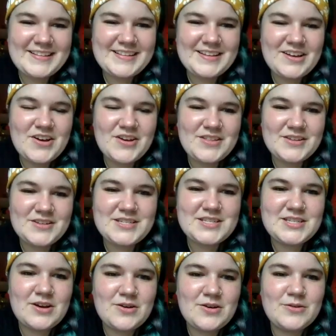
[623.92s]
oh,
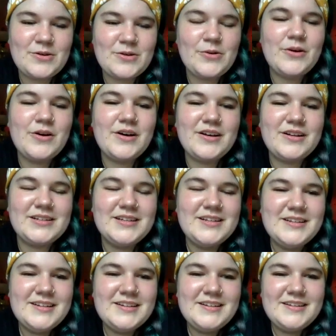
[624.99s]
so cool. Oh
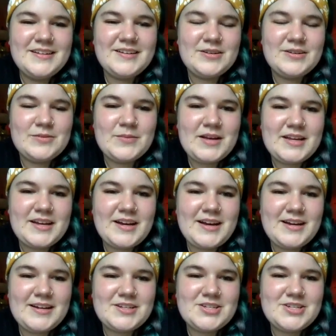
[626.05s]
my
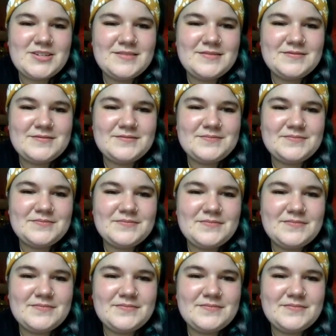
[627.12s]
gosh. And I've